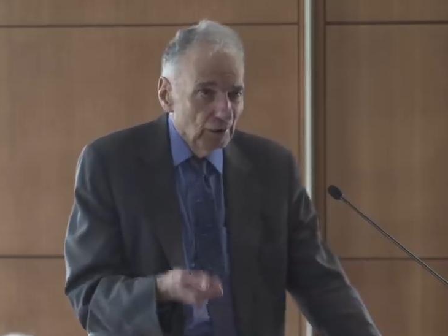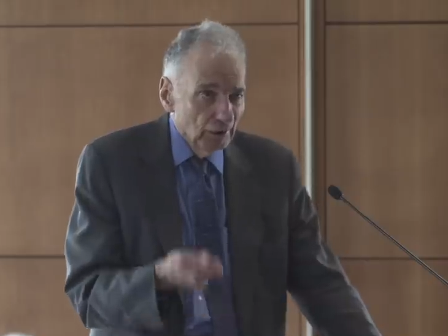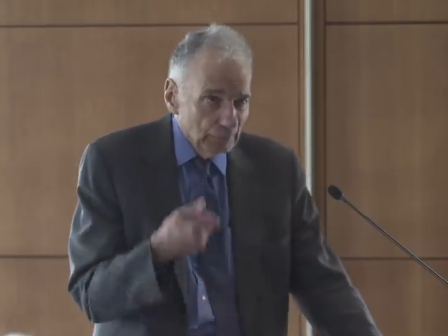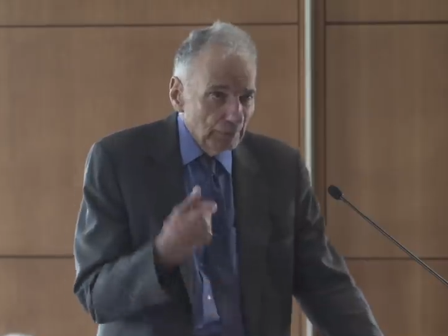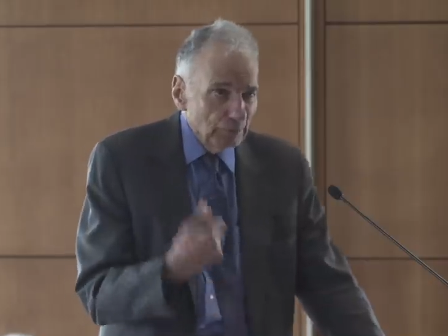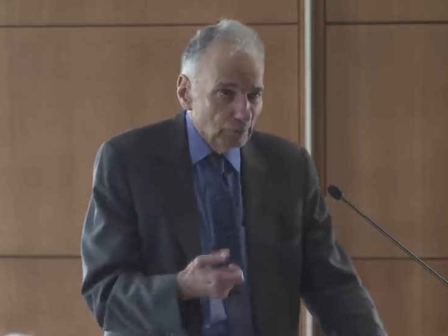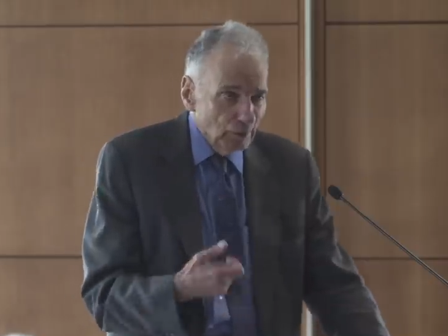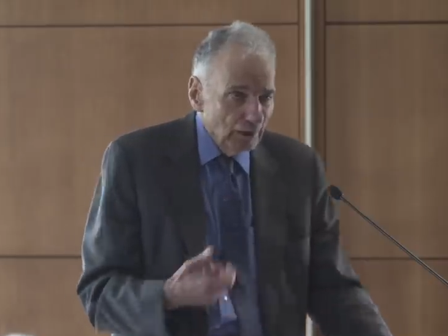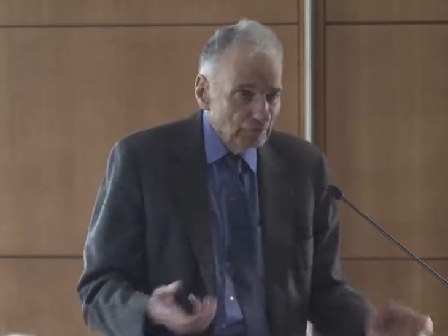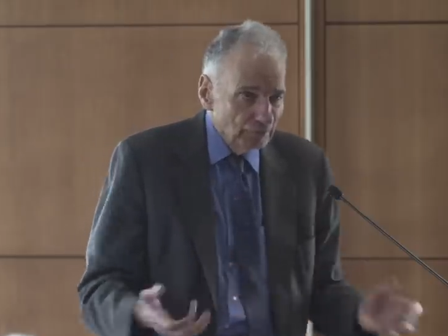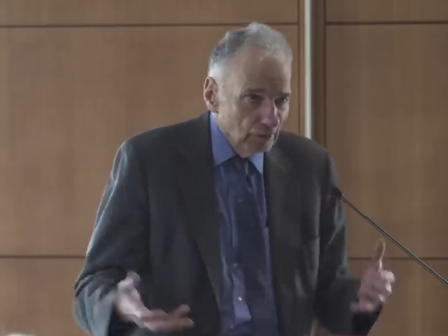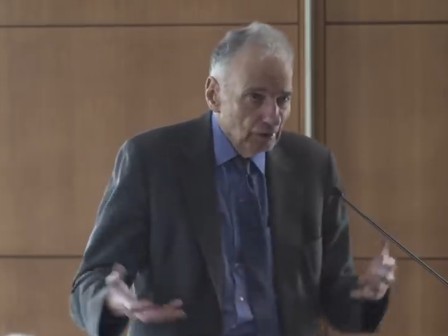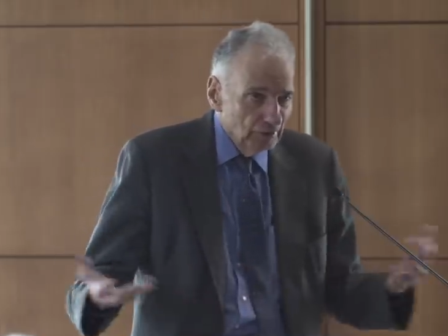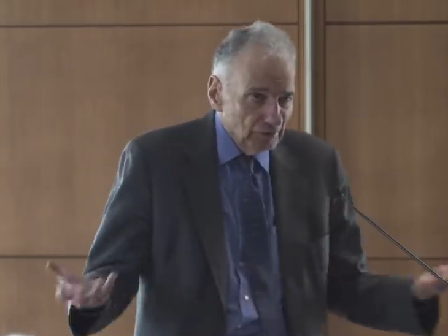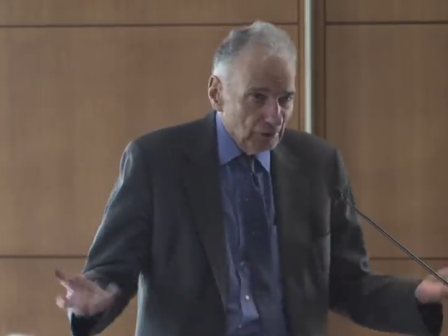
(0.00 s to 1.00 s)
People have
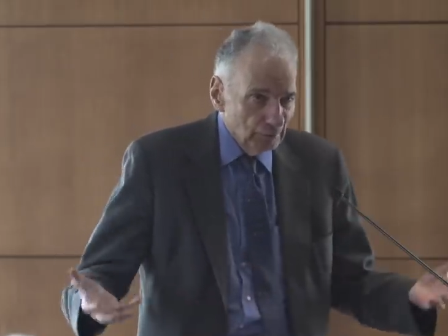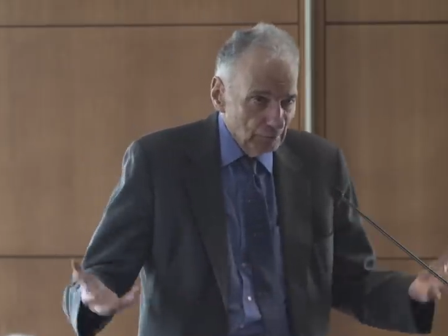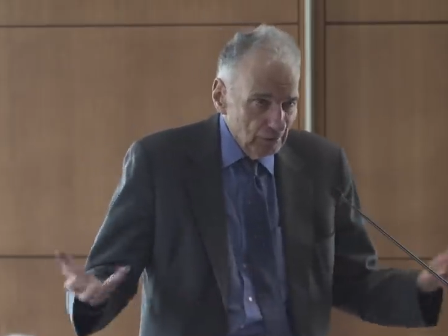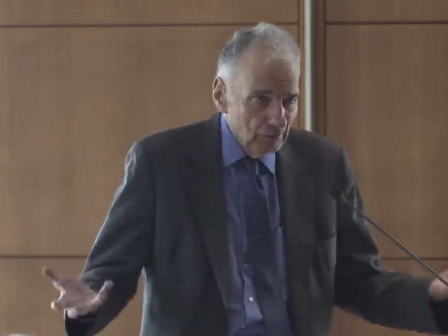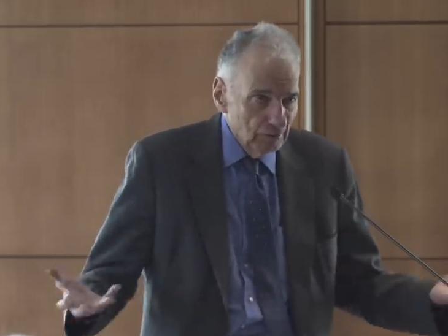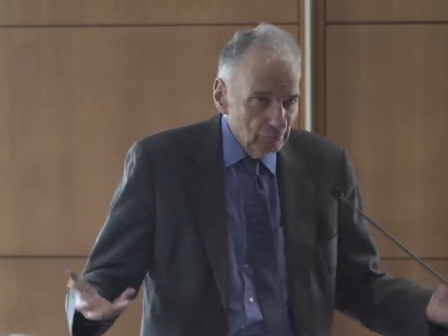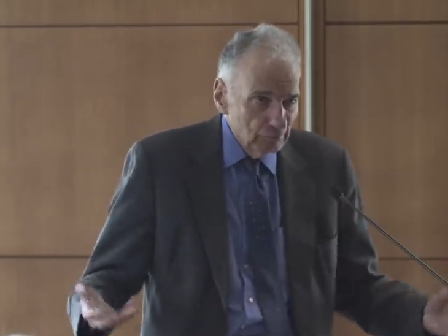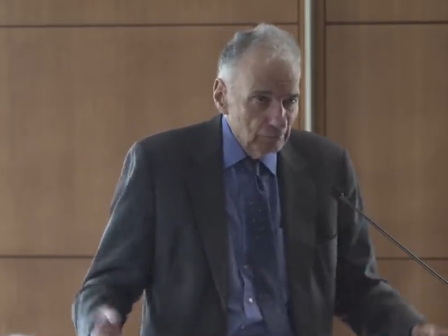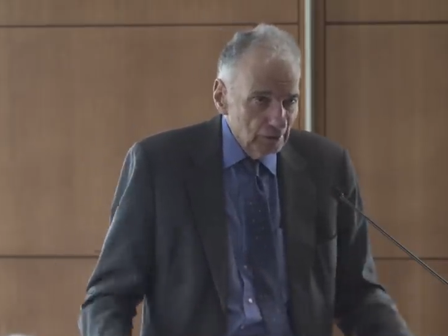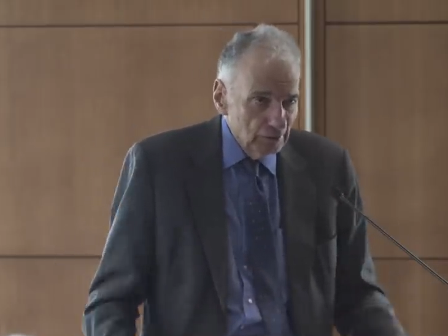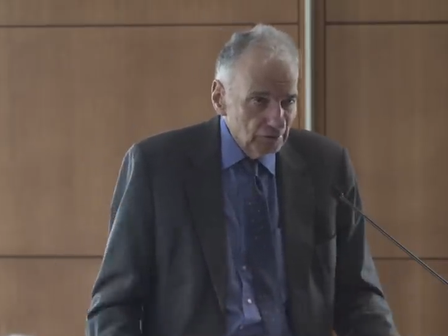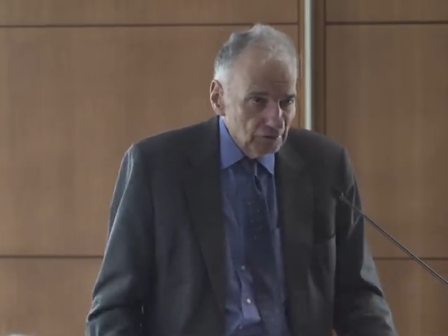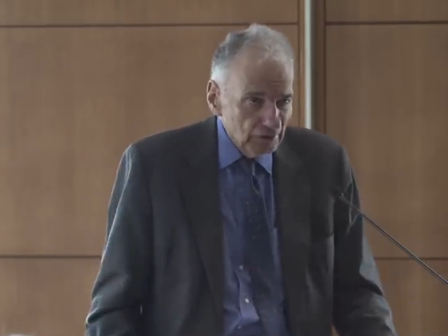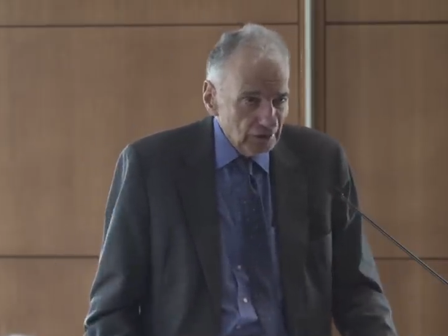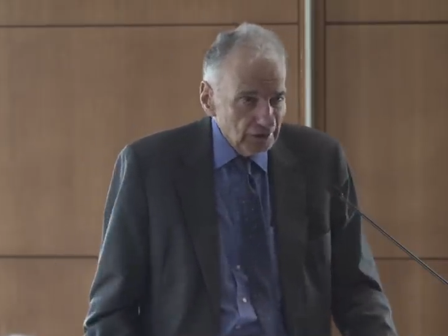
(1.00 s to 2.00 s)
some
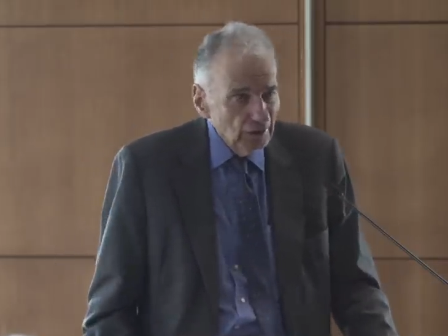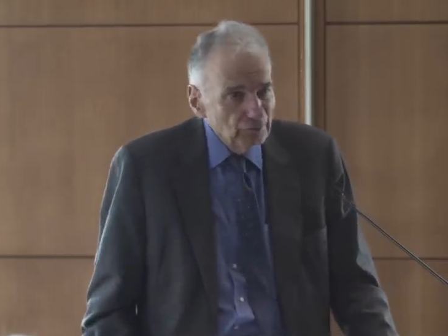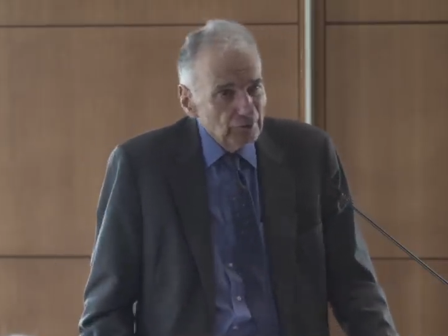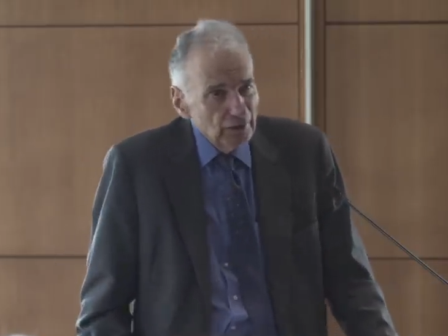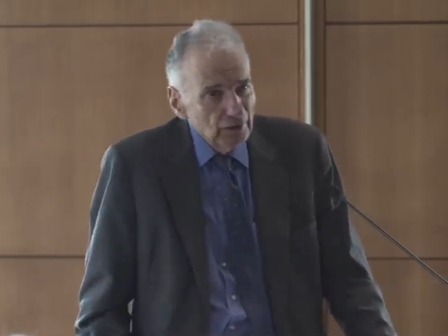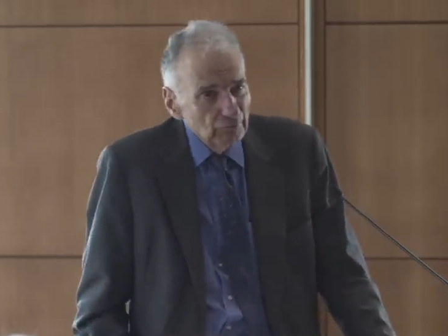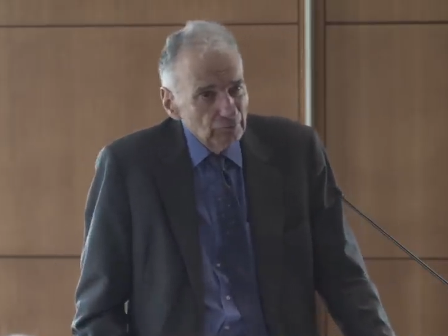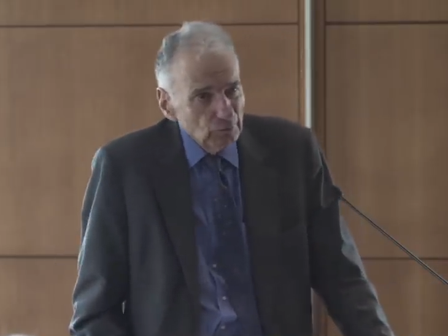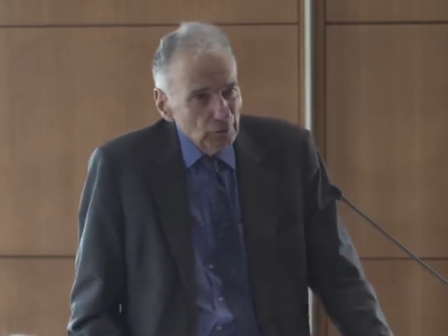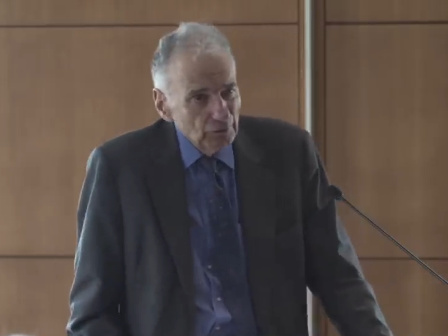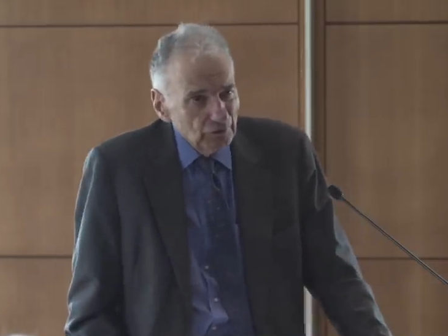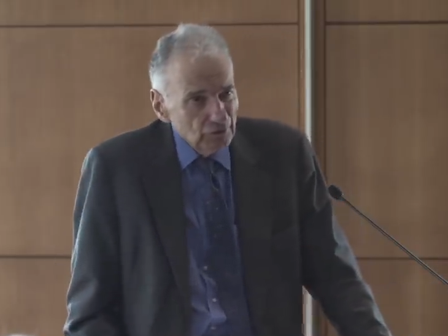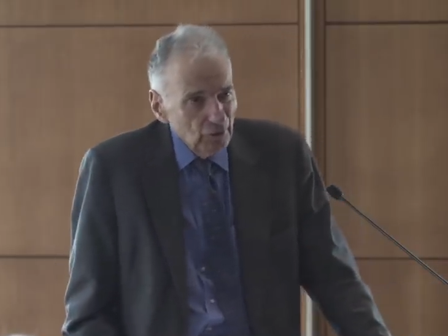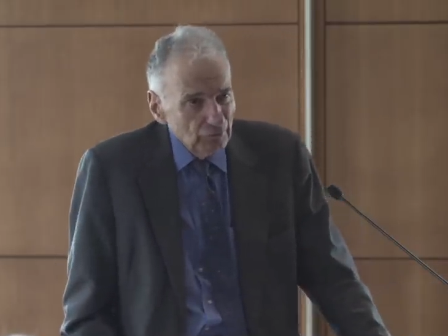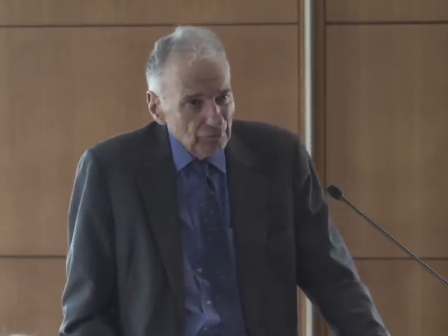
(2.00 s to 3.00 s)
significant
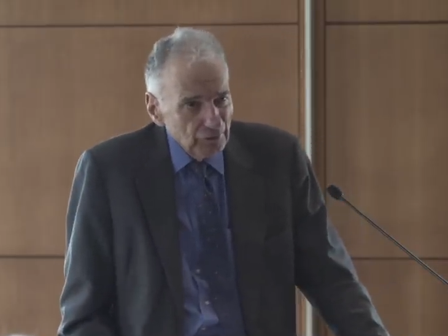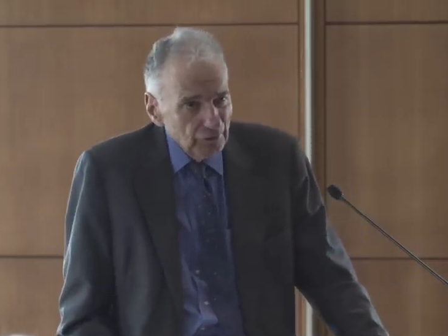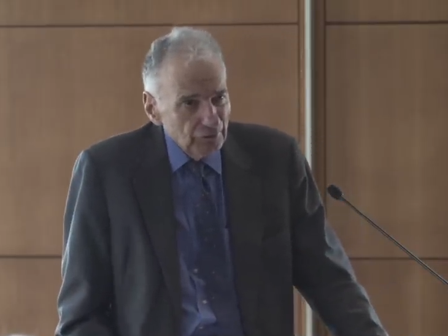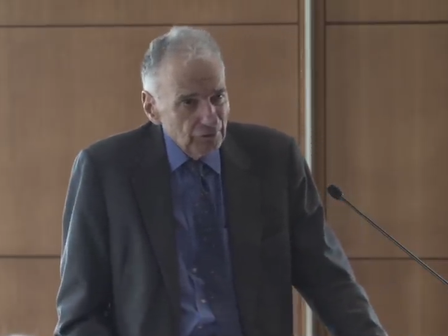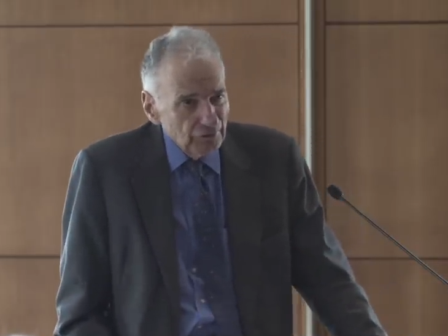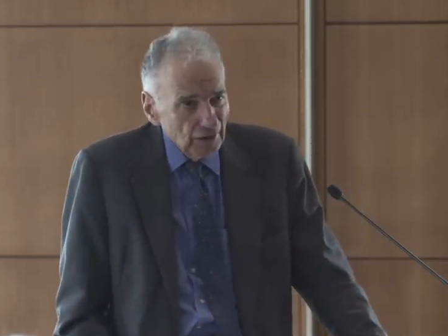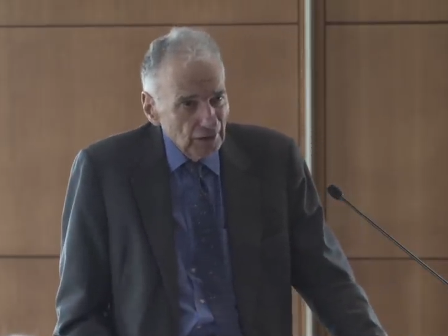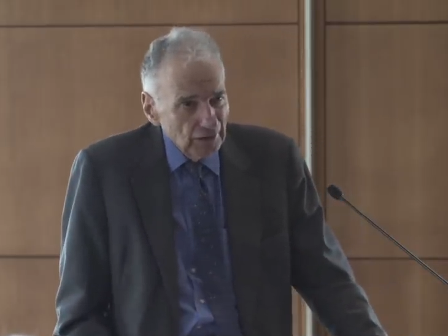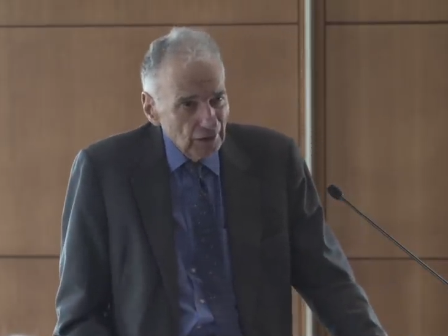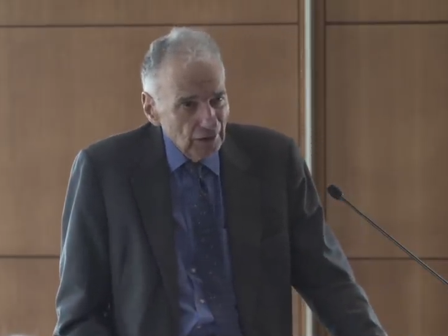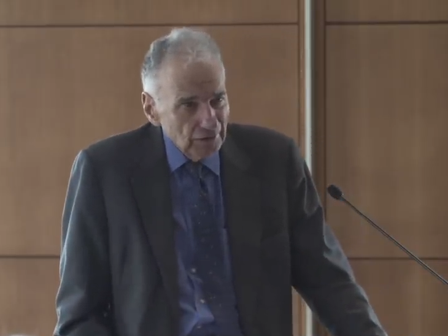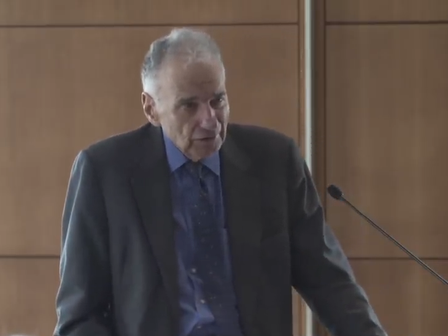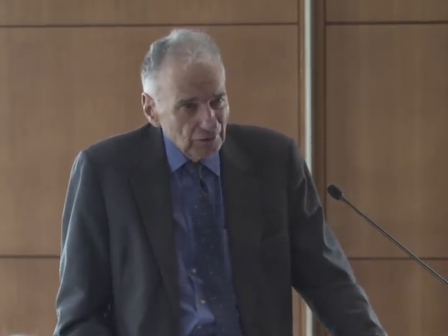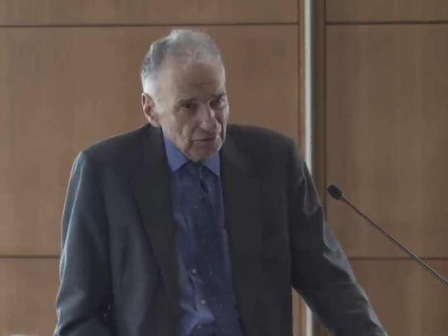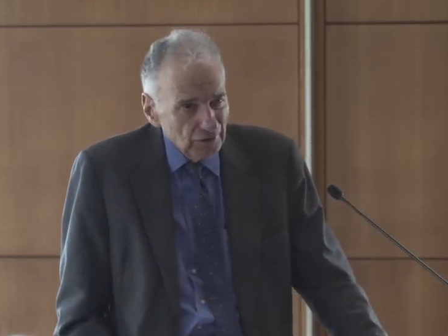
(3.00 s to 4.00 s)
influence over their state
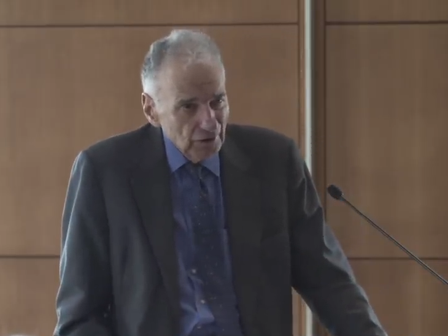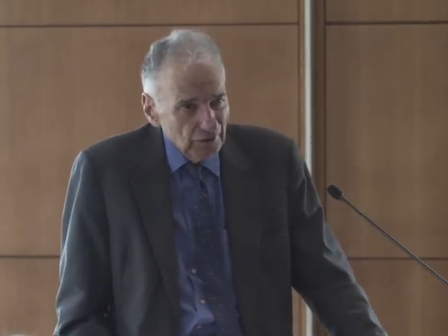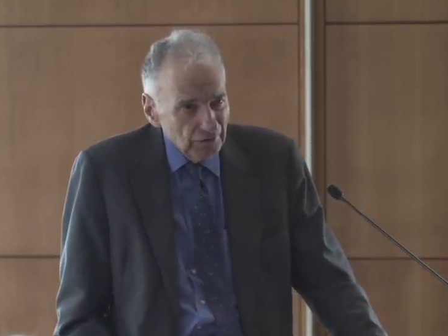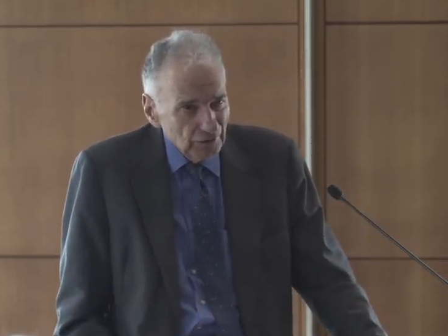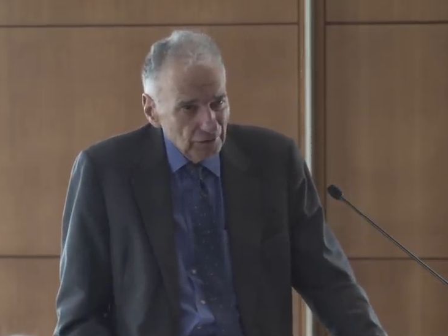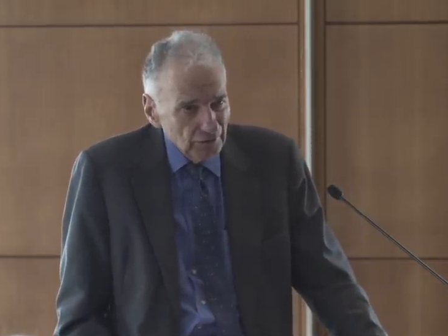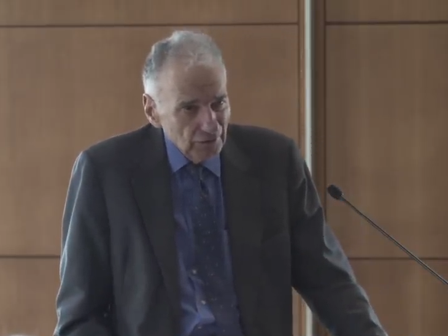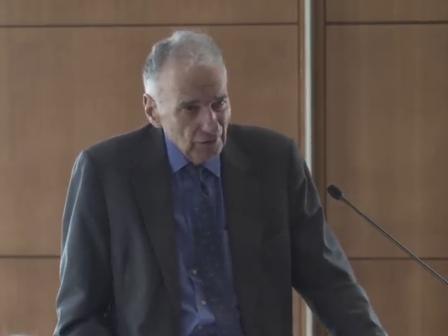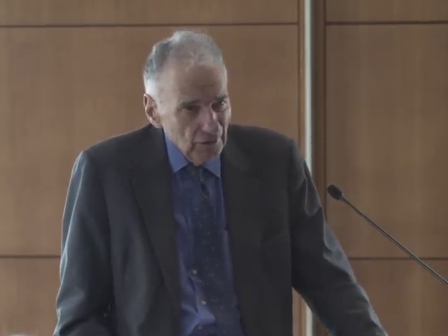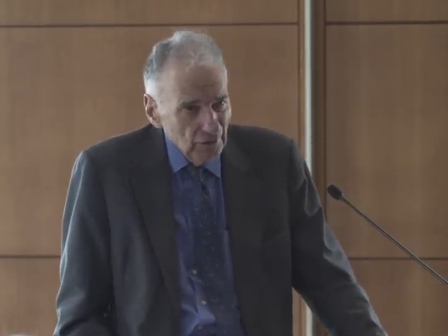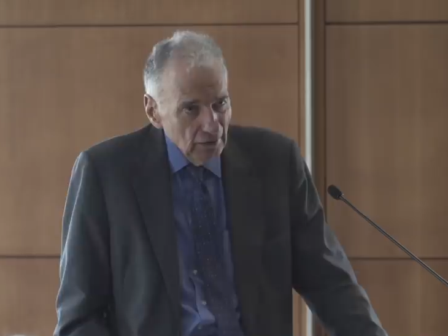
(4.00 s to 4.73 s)
legislatures